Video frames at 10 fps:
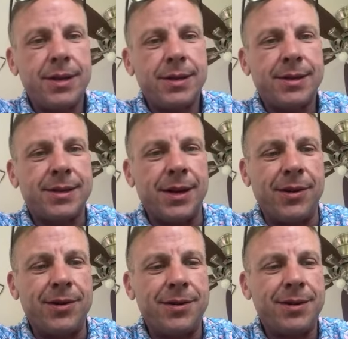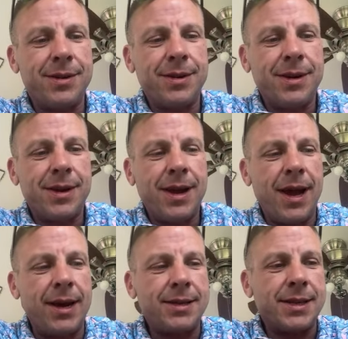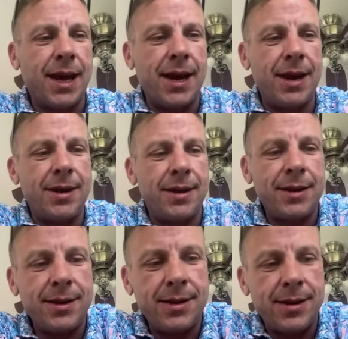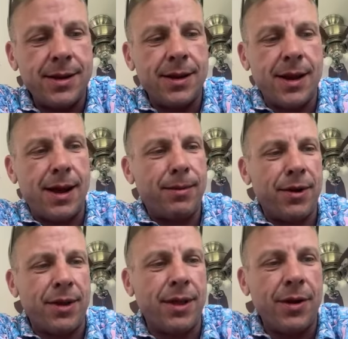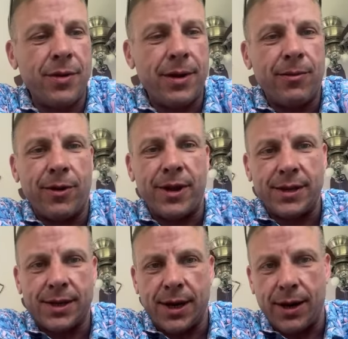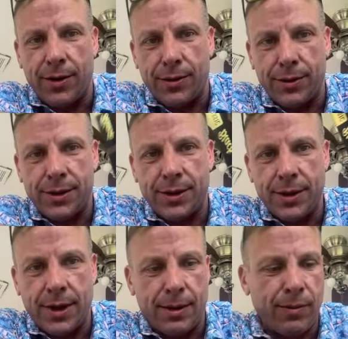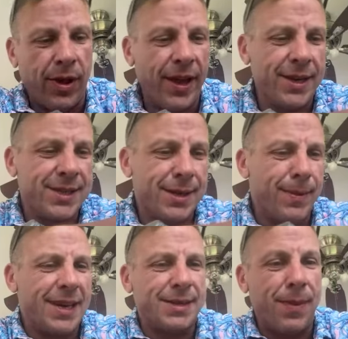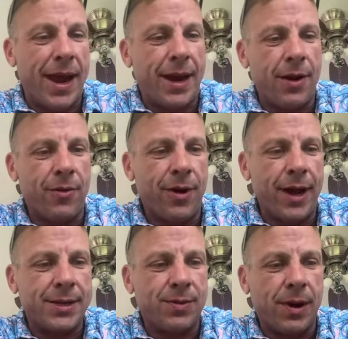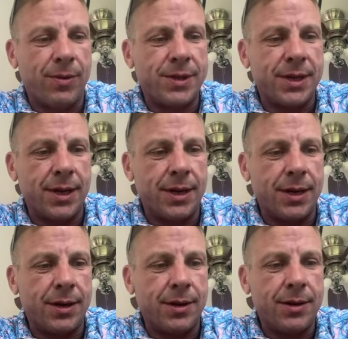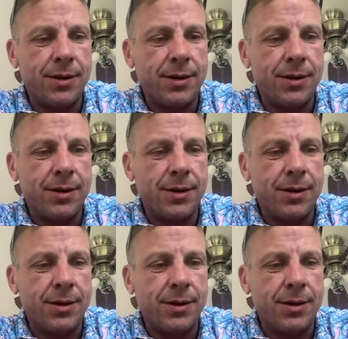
So I decided I'm going to load up one of these cones and blaze some of this mango Runtz while we're sitting here.